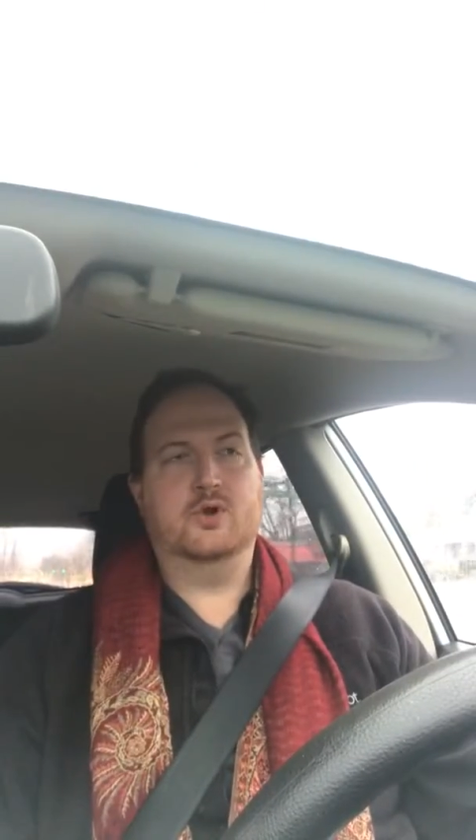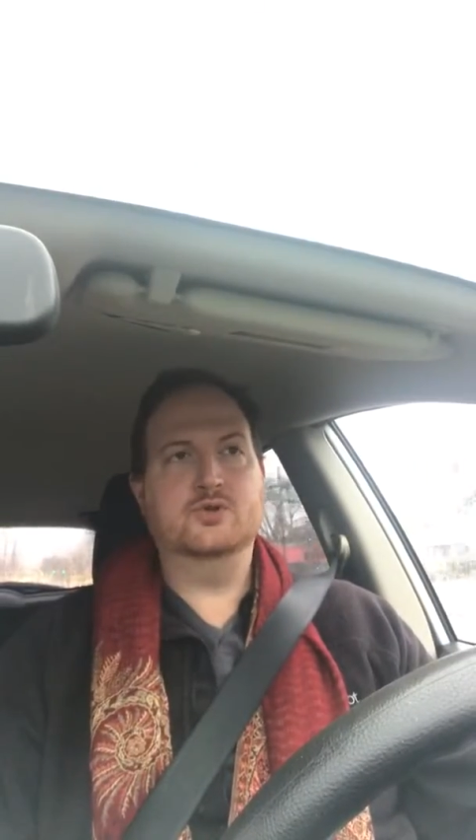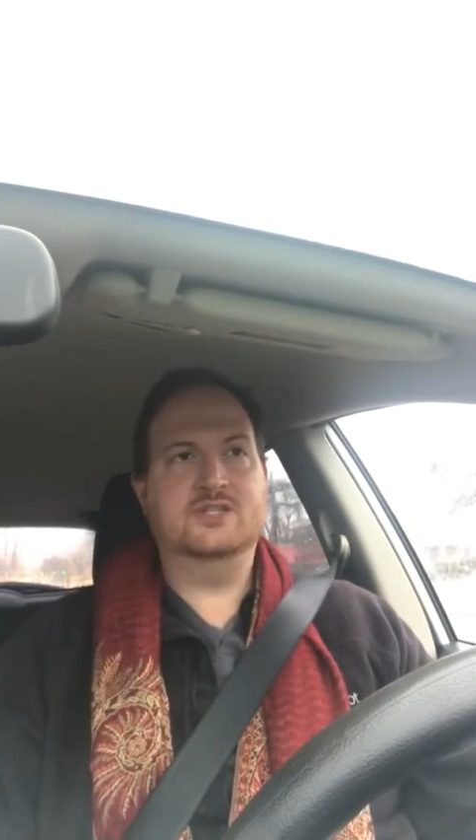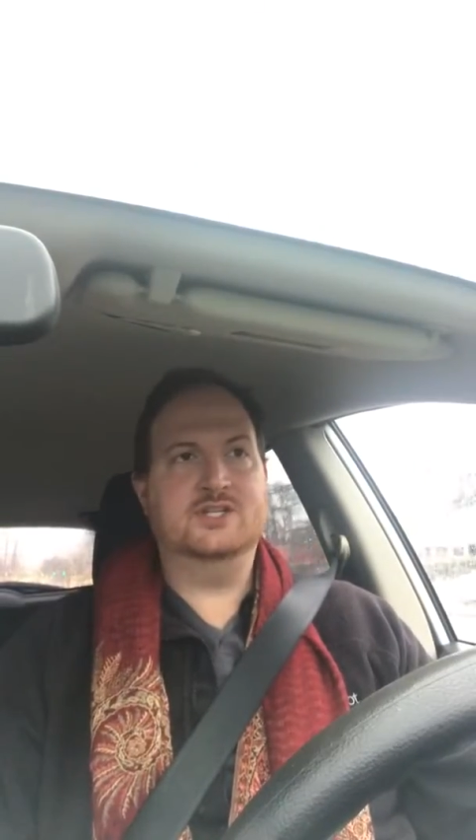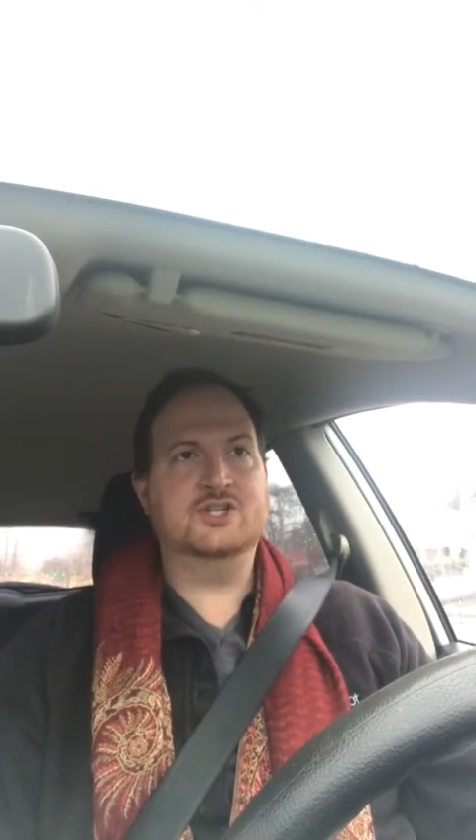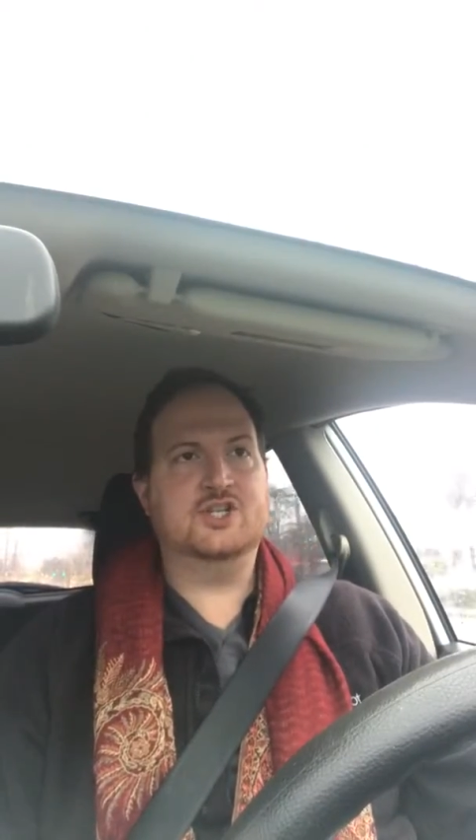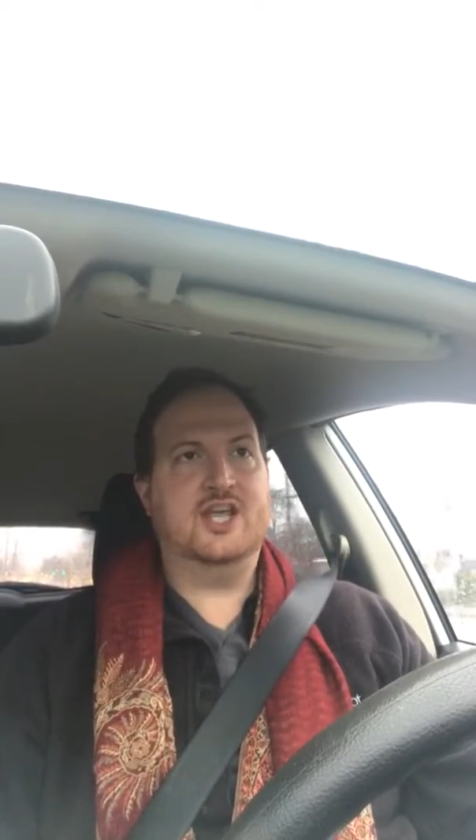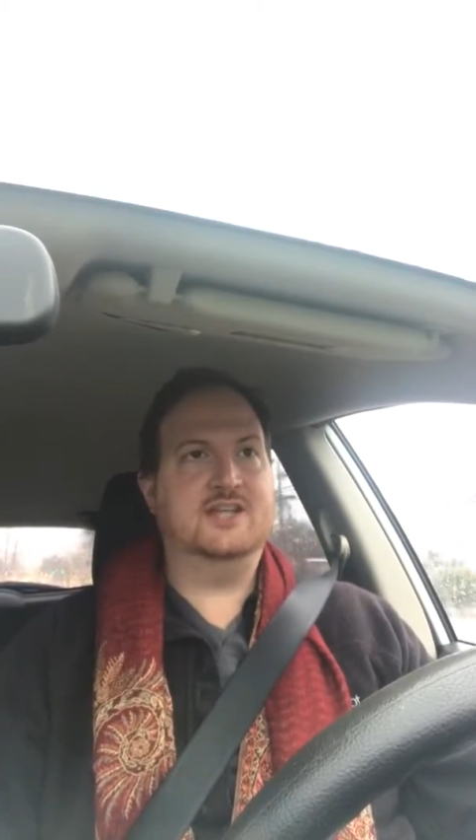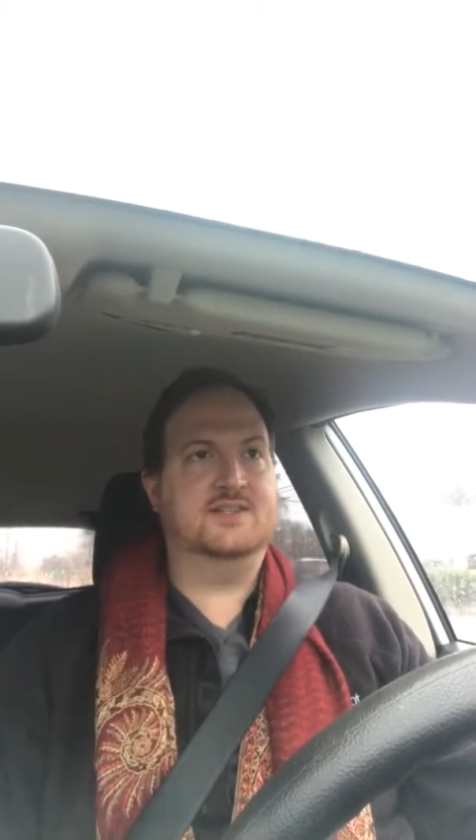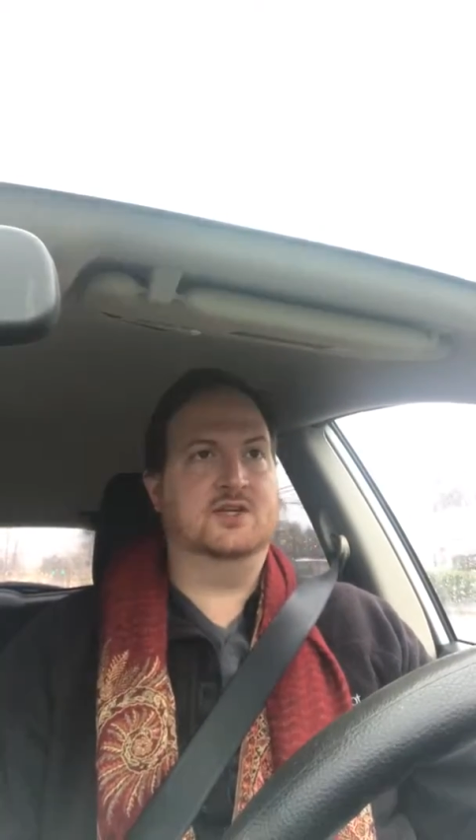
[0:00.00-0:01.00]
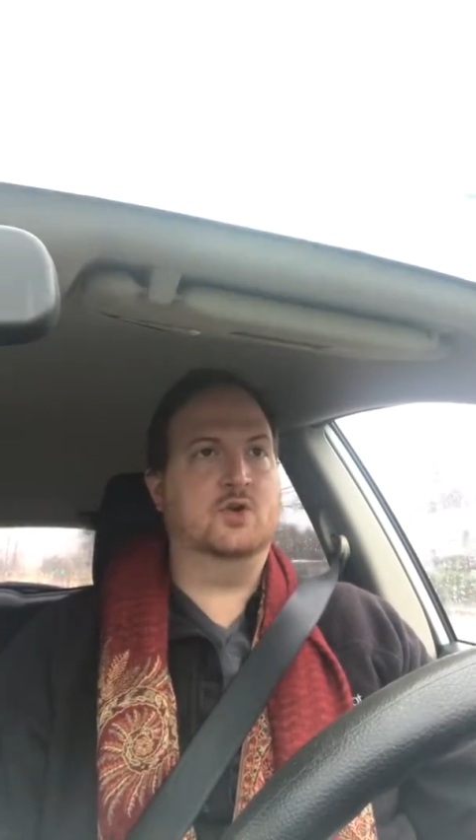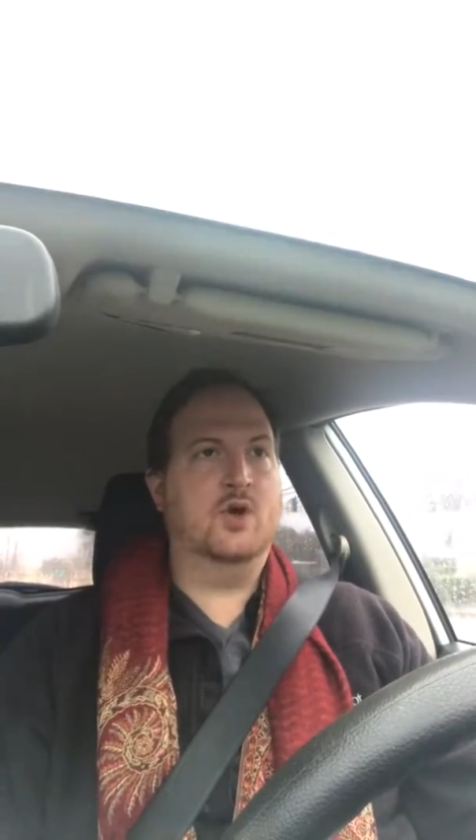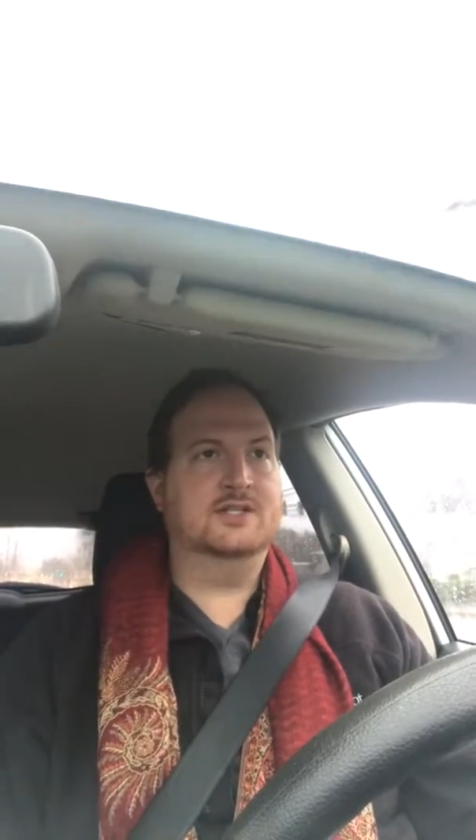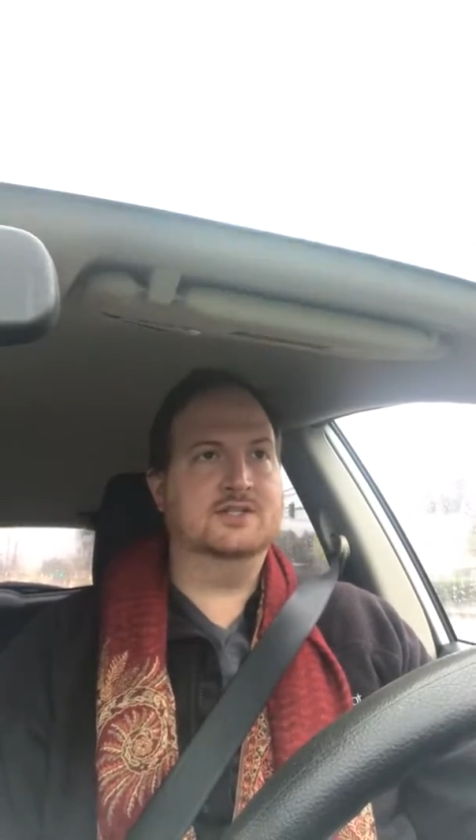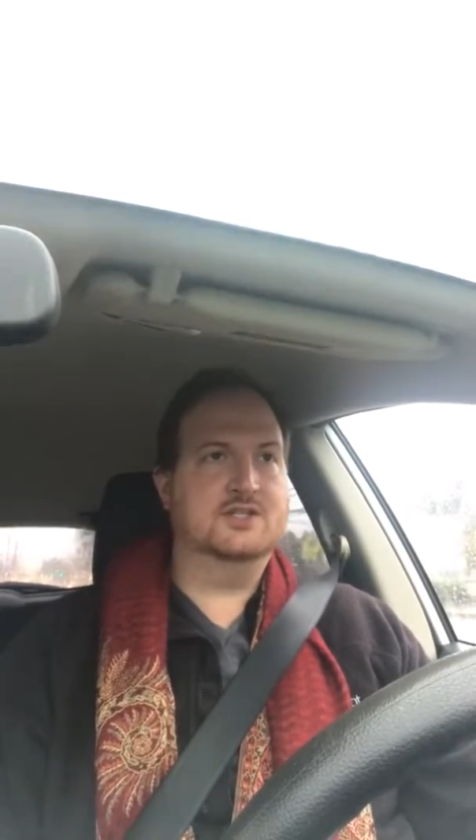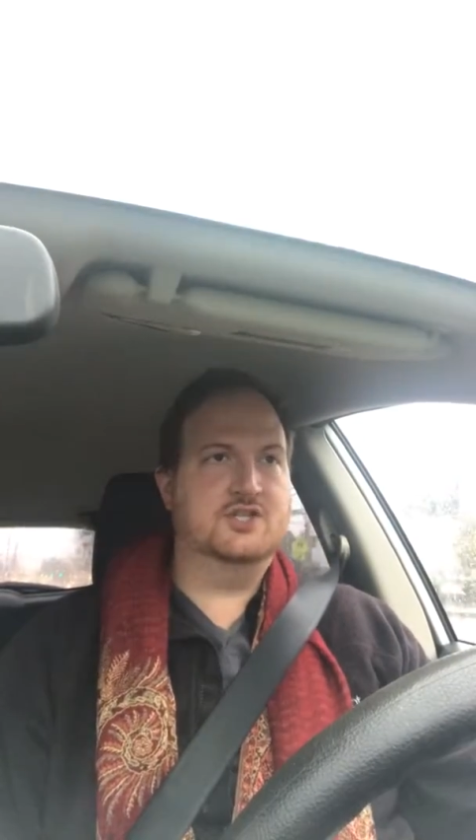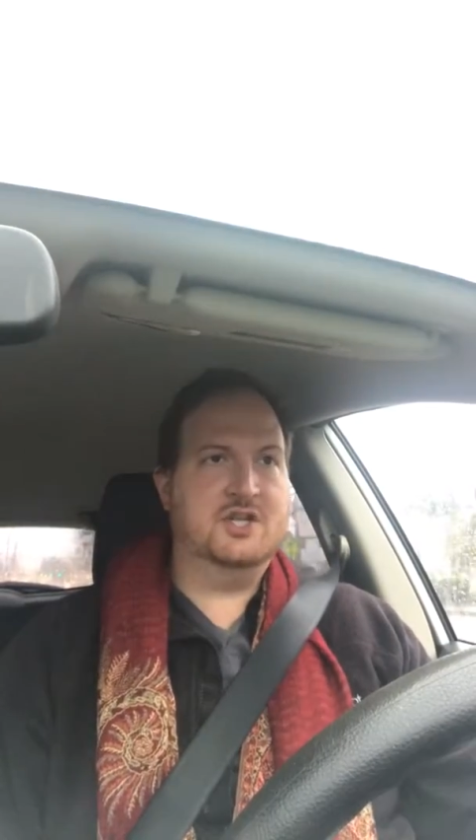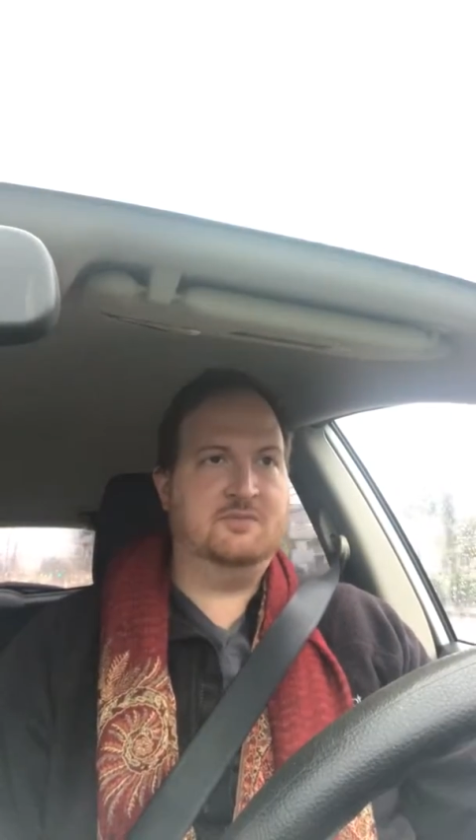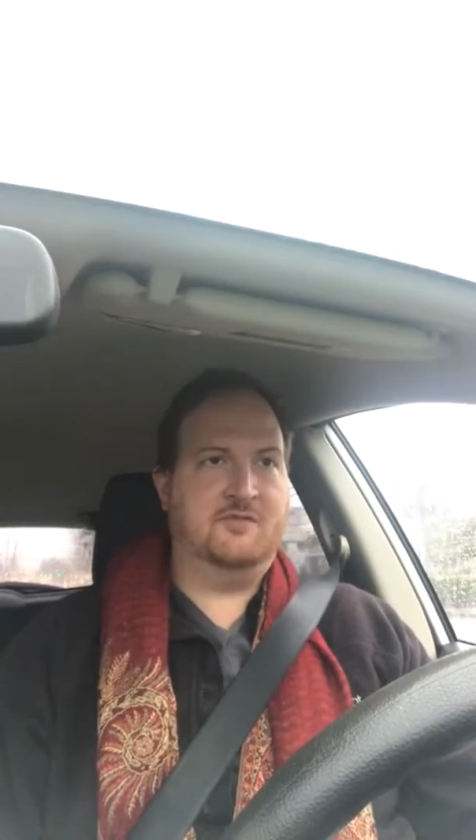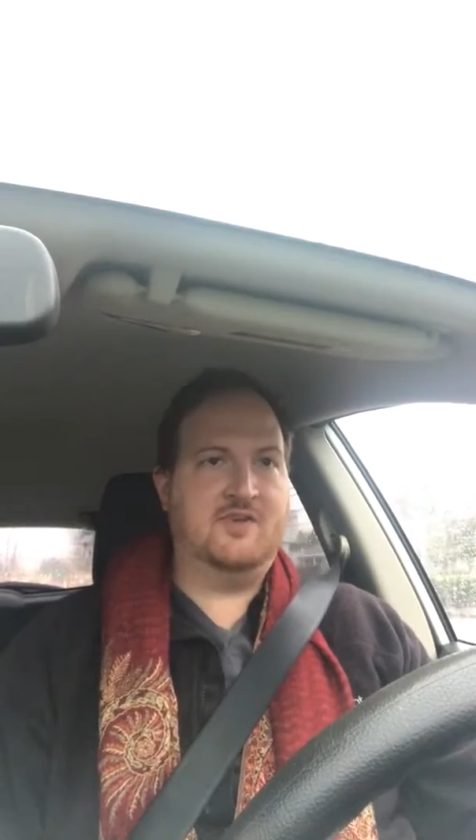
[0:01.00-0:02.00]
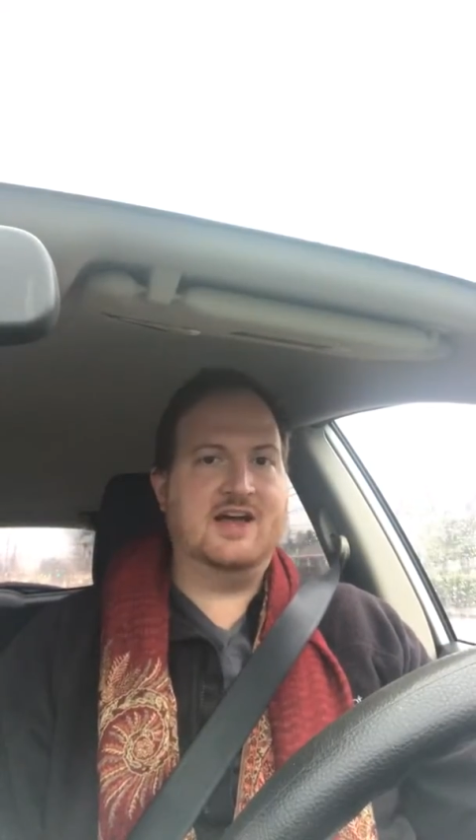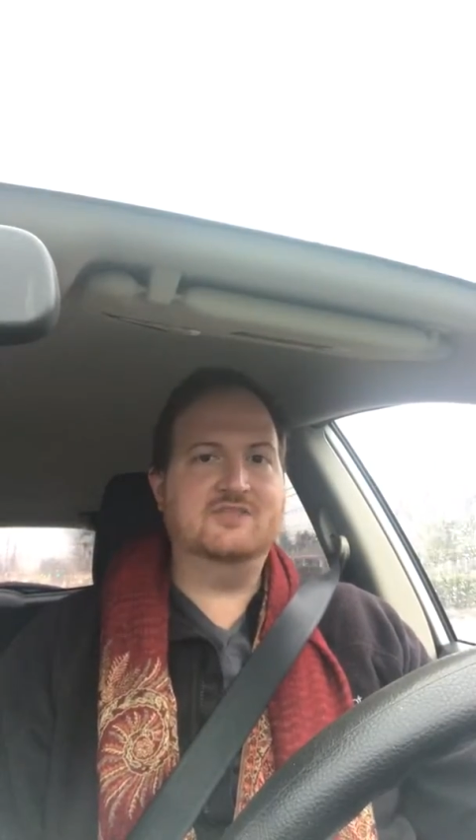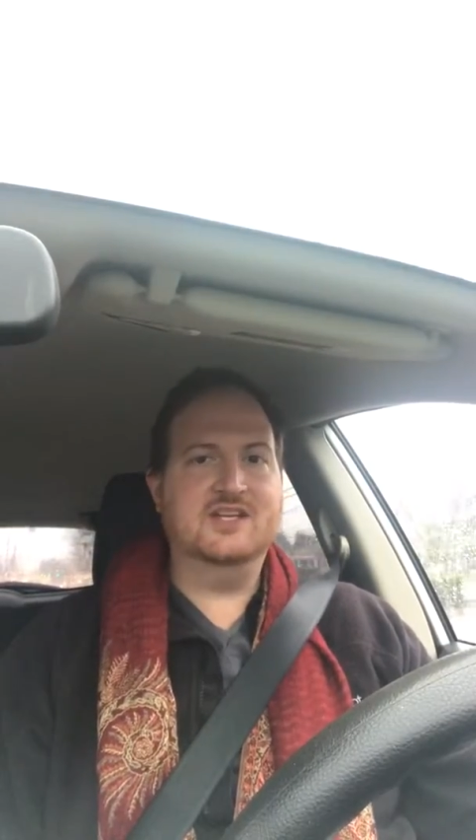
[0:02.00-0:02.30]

protein shakes and going to the gym 5